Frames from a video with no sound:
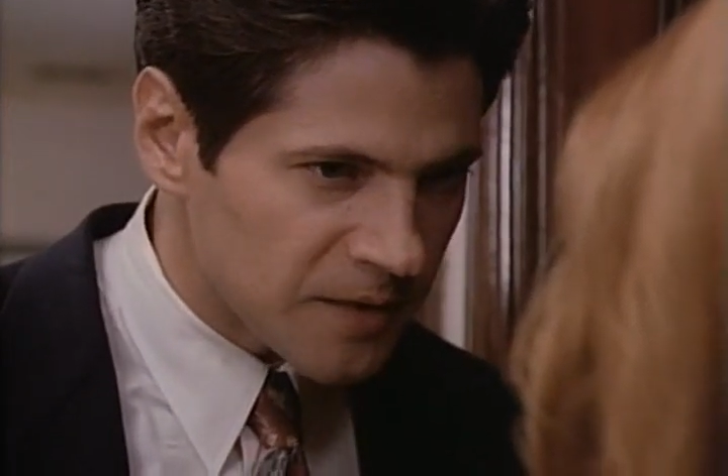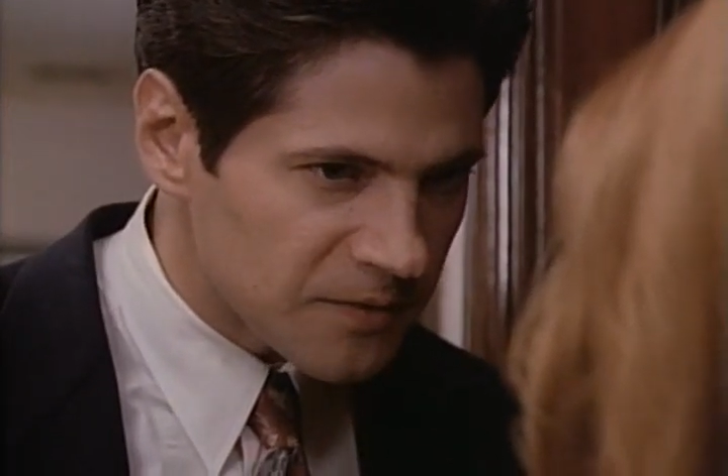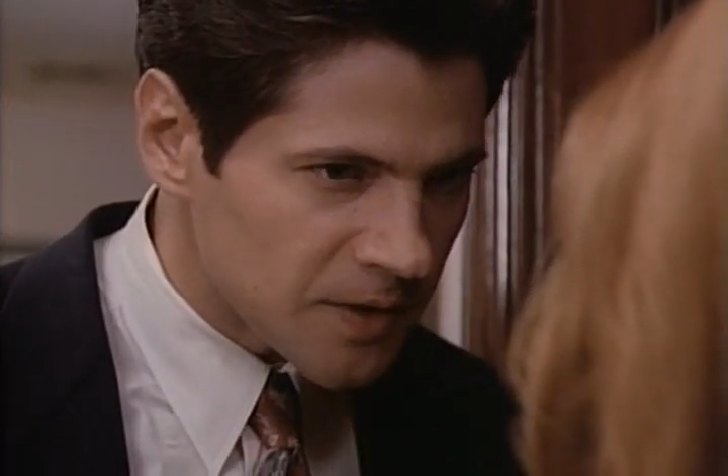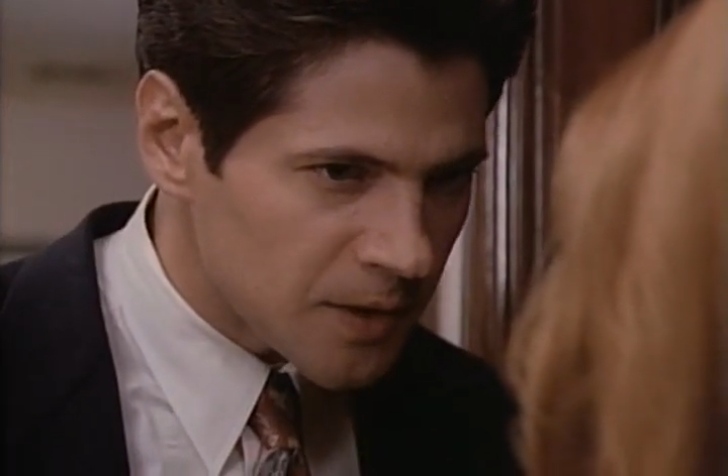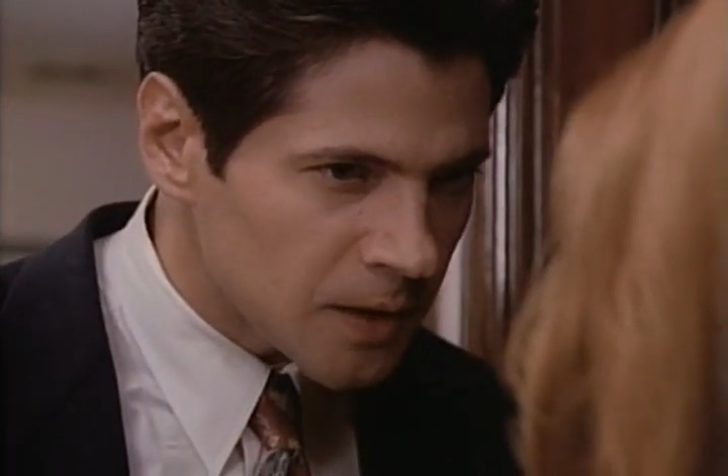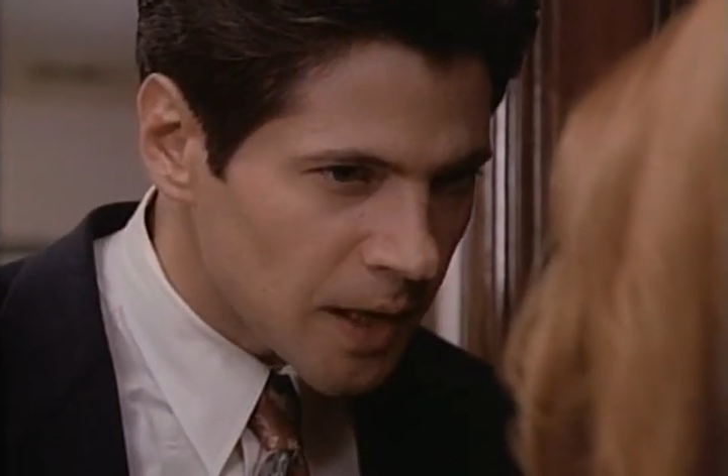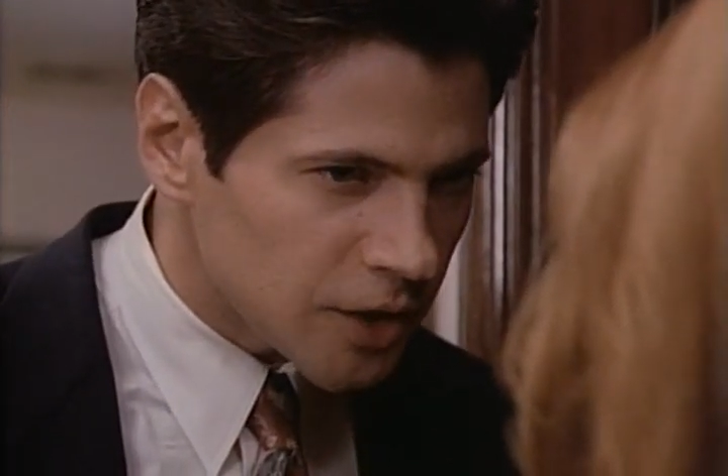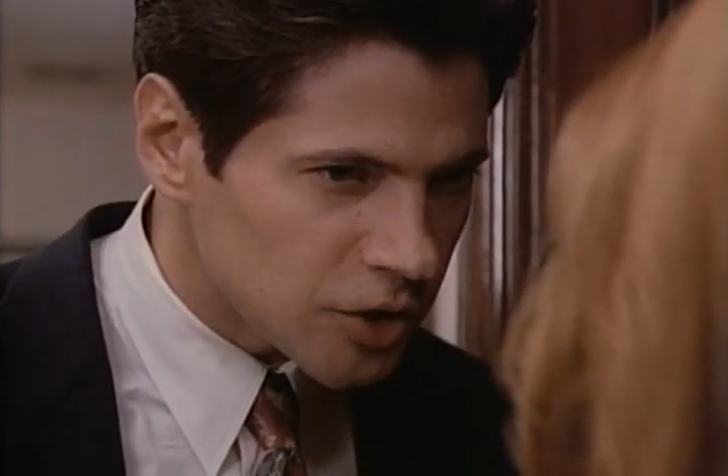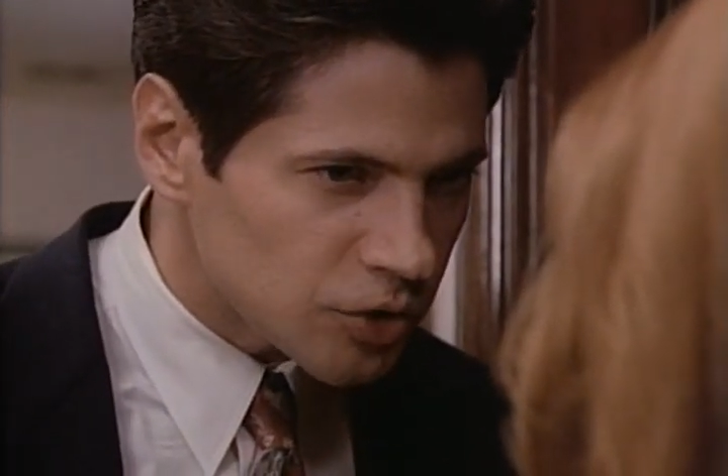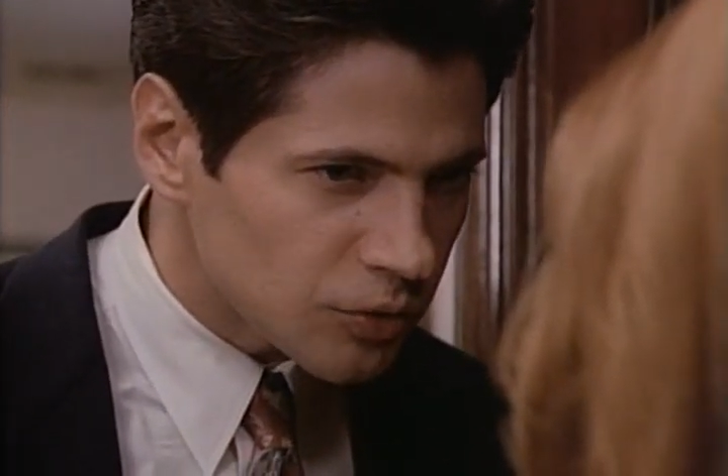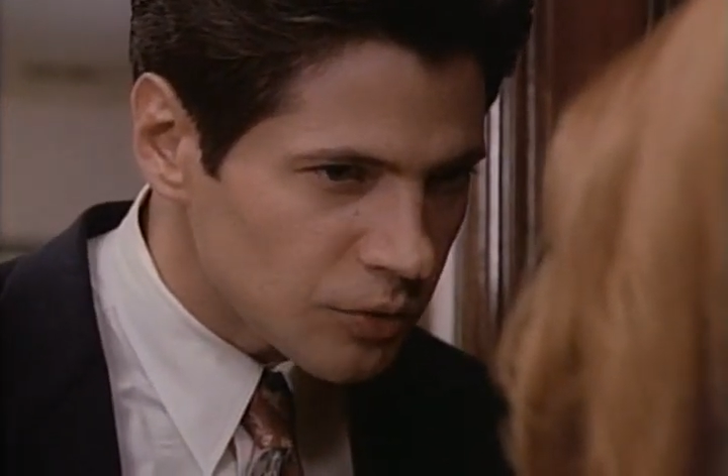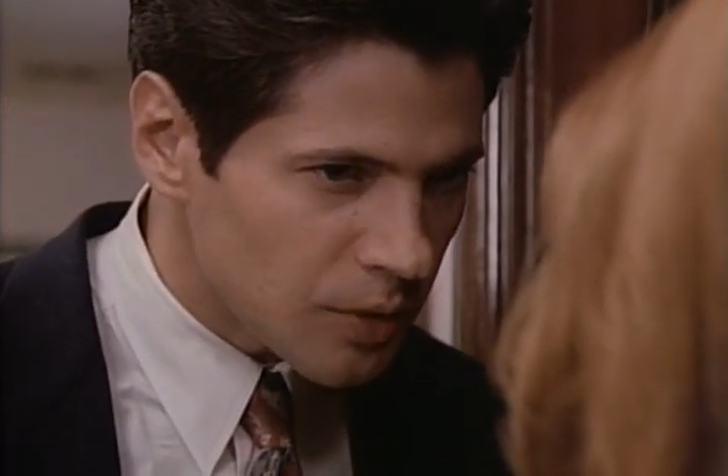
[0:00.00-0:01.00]
and feeling like a
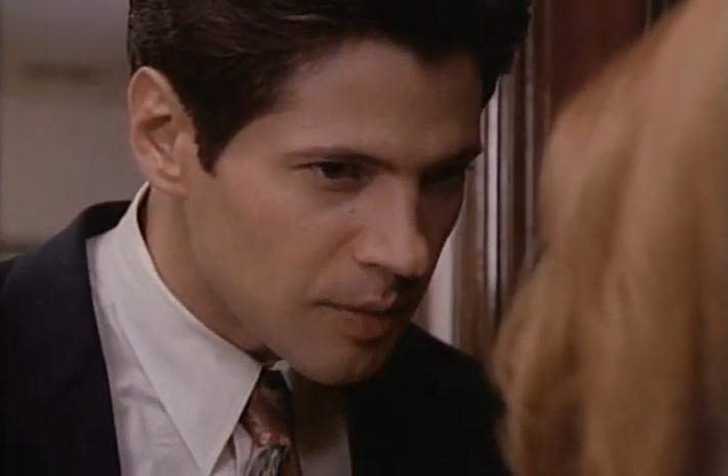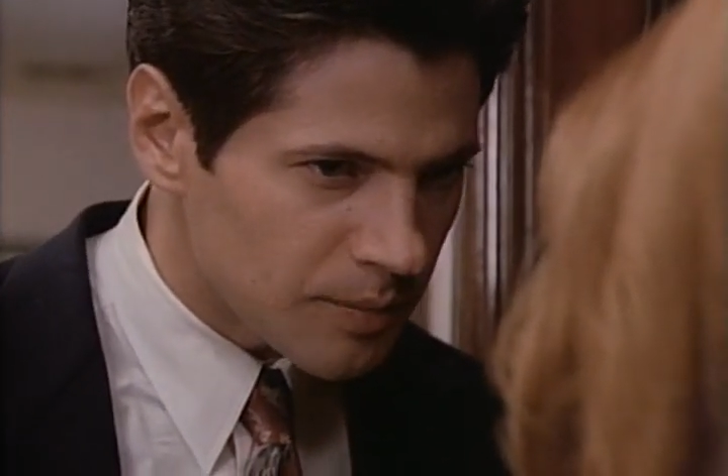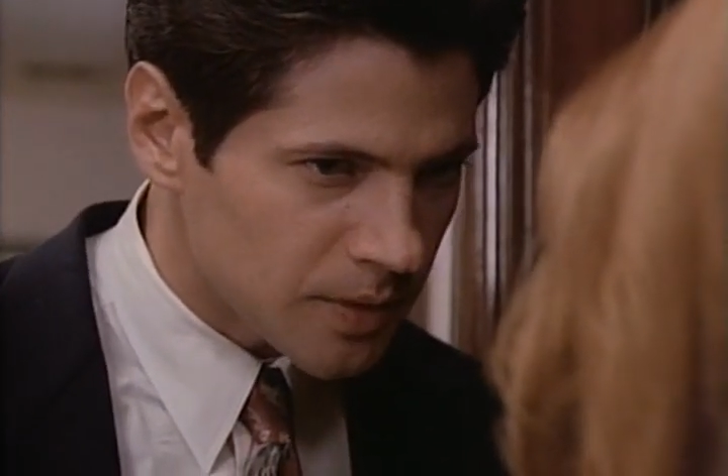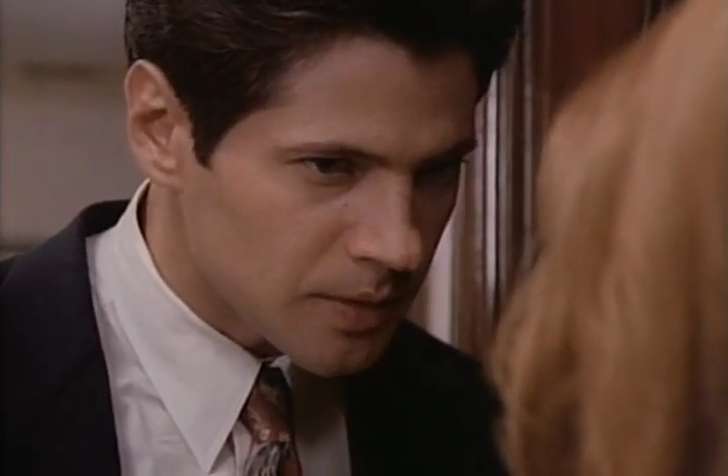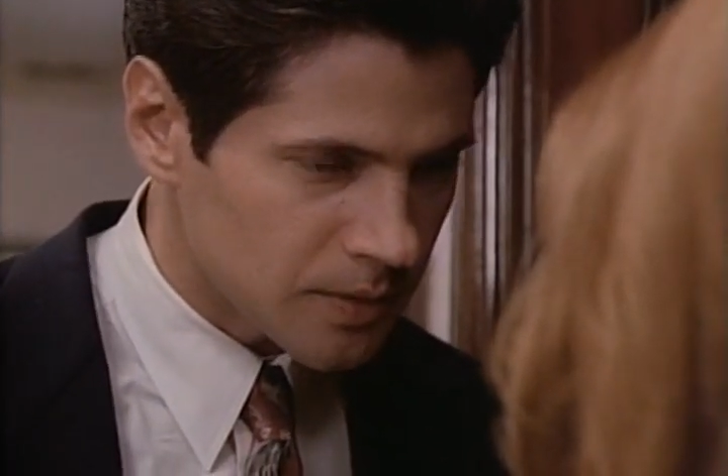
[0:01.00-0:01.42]
screw-up?